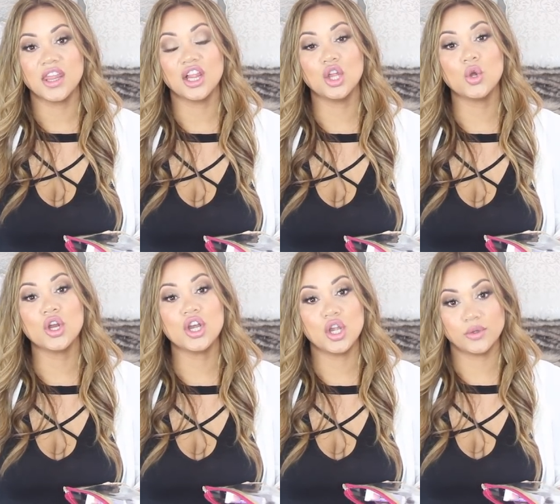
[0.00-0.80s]
The
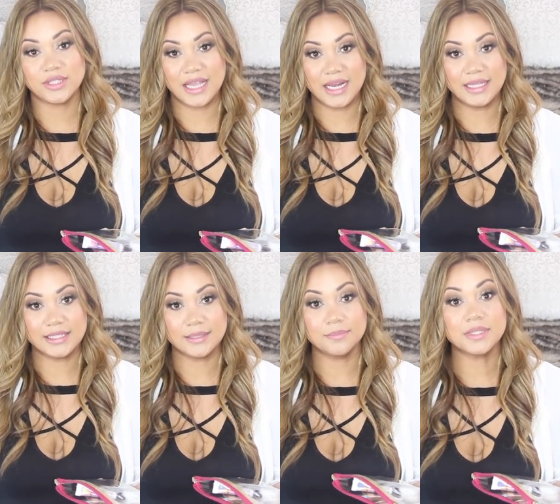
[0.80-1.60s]
Lord knows I need
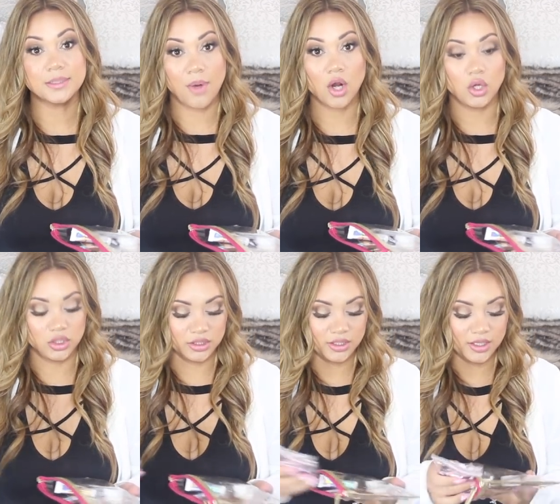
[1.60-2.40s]
some sparkle
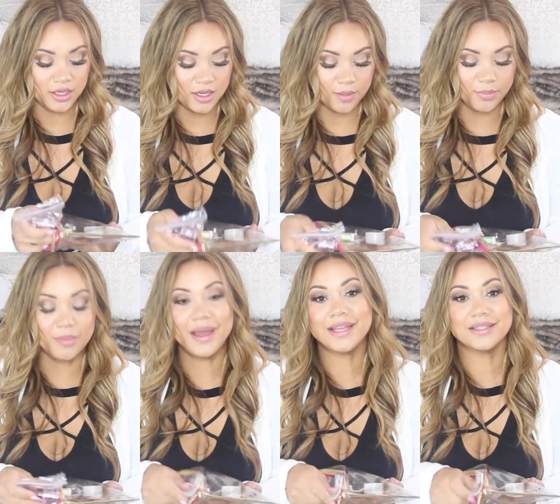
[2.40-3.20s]
put
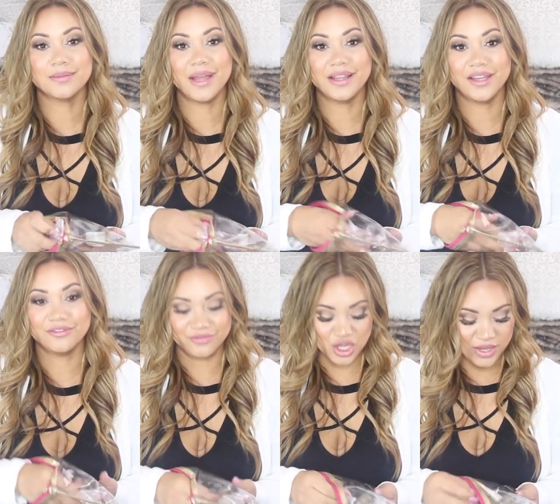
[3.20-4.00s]
back into my life,
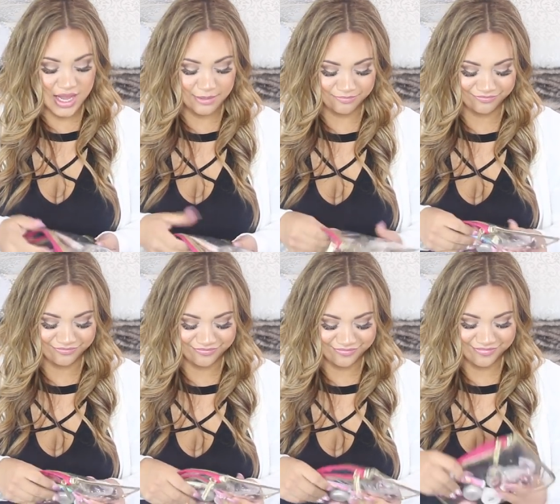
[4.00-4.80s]
okay?
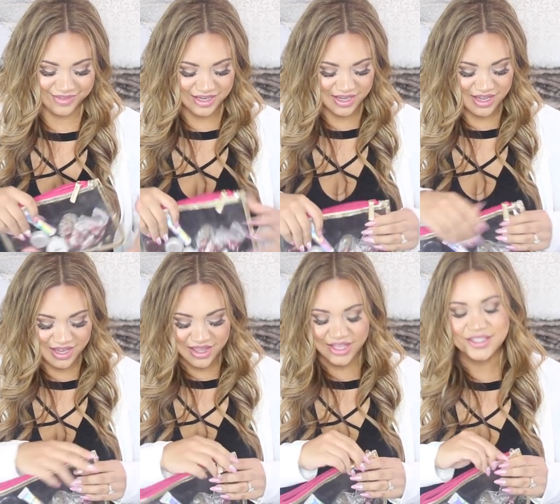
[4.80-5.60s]

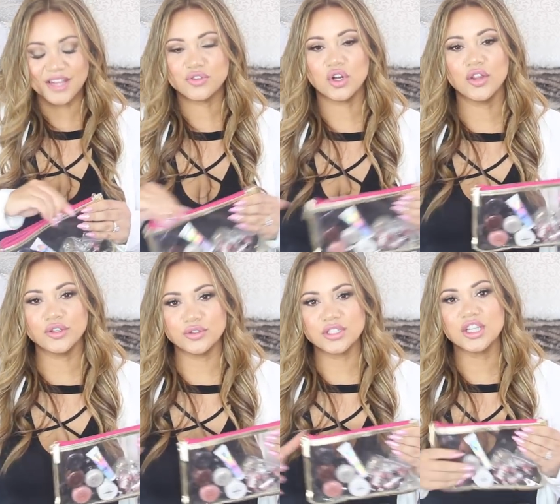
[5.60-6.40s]
That's after all
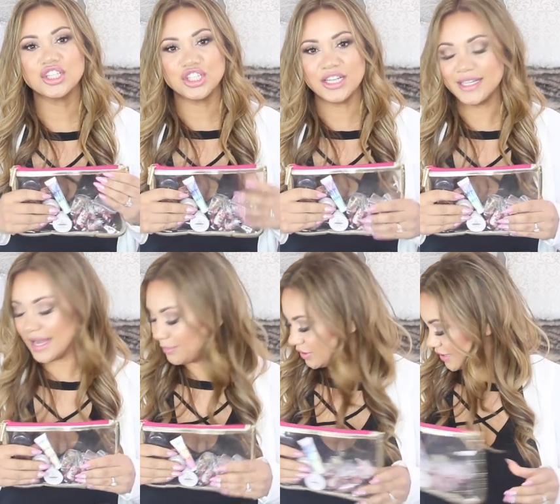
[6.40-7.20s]
those shitty
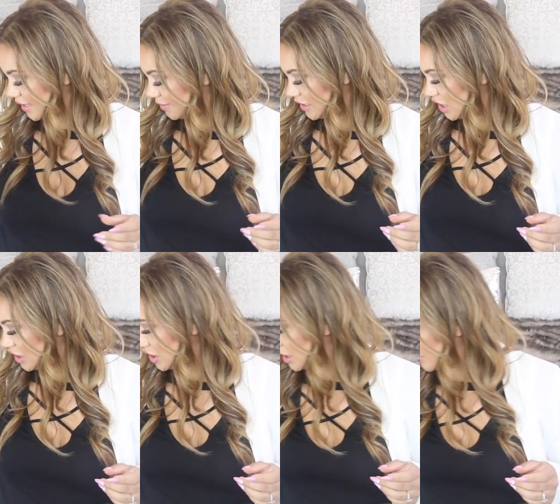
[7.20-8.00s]
diapers I'd be
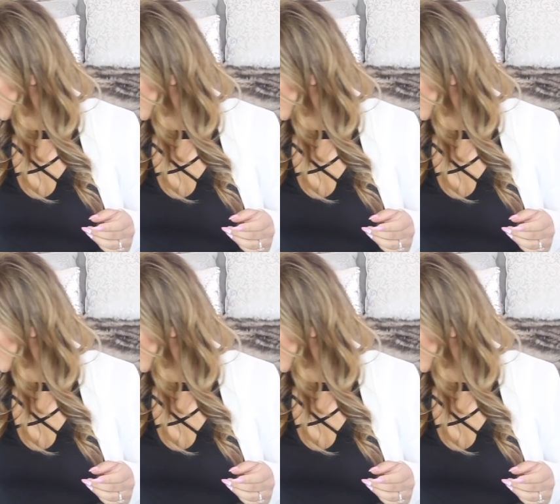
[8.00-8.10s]
changing,